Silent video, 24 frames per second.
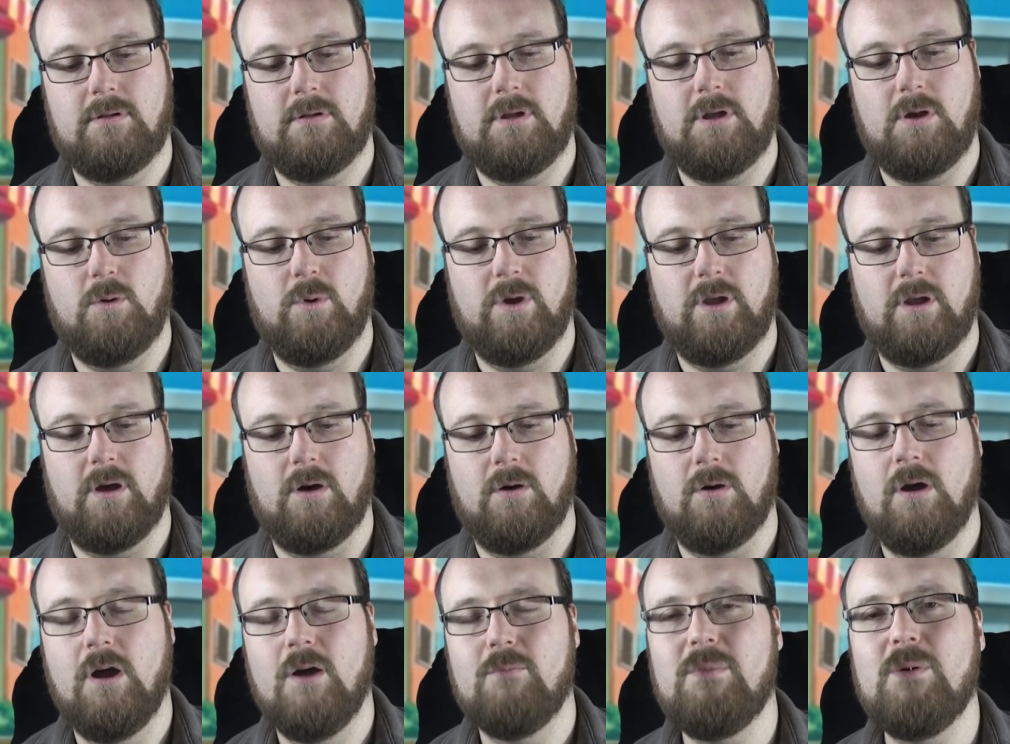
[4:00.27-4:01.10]
Here we go.
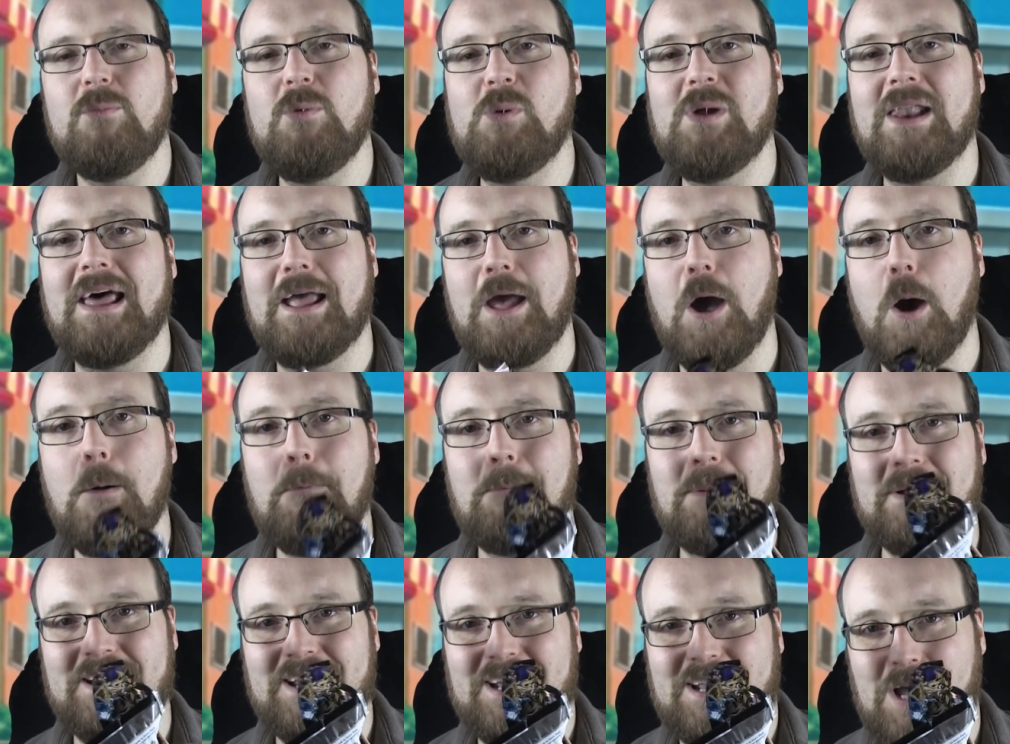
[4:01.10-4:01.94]
Remember when I
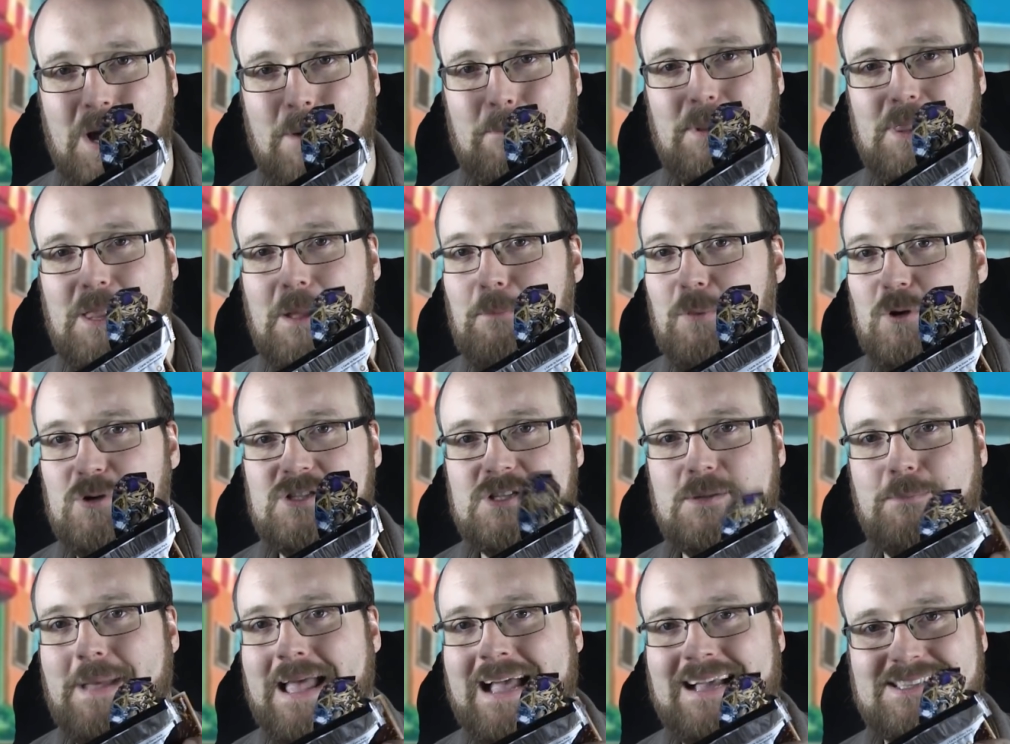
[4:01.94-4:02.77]
opened a couple of
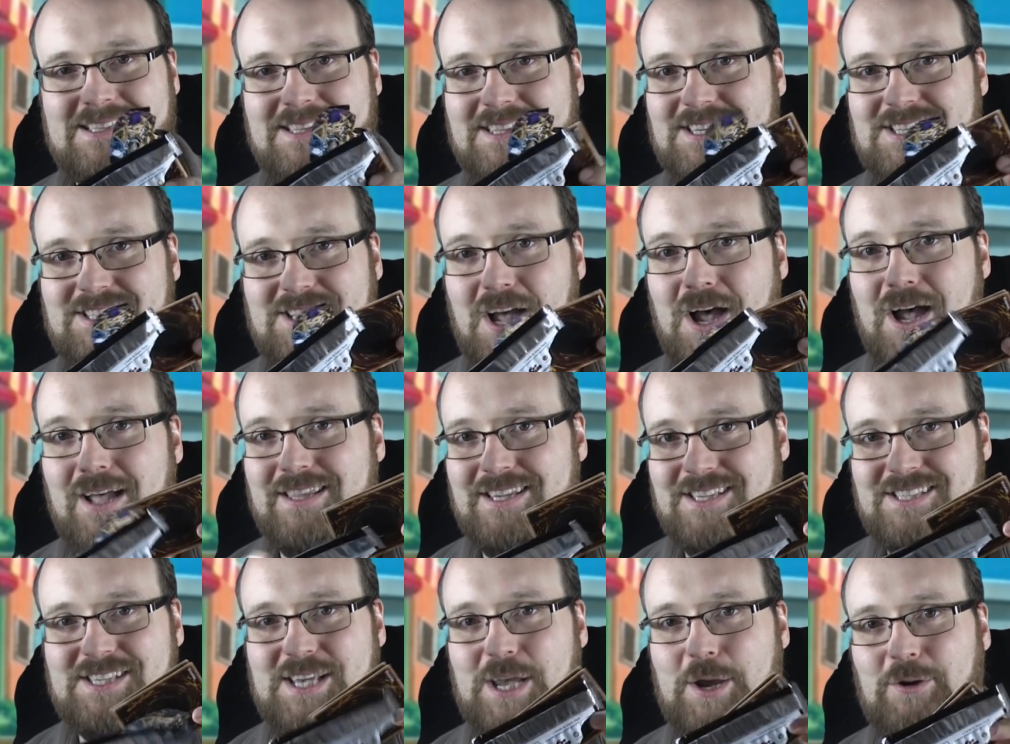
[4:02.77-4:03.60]
booster packs at the start of
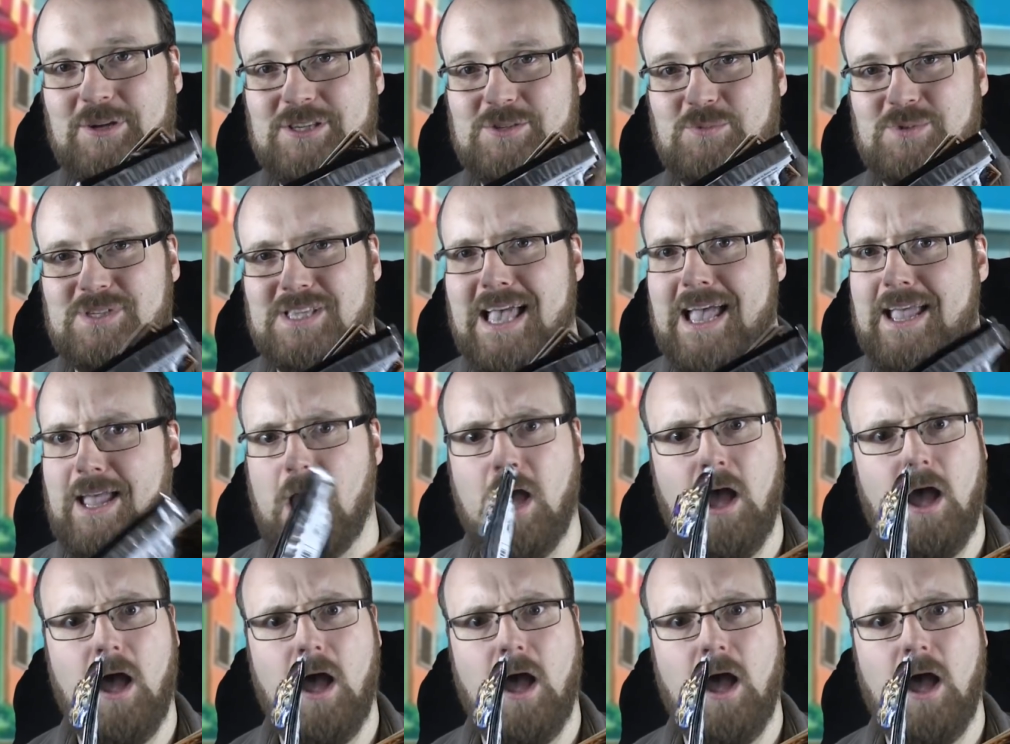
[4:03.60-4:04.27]
this series and was like,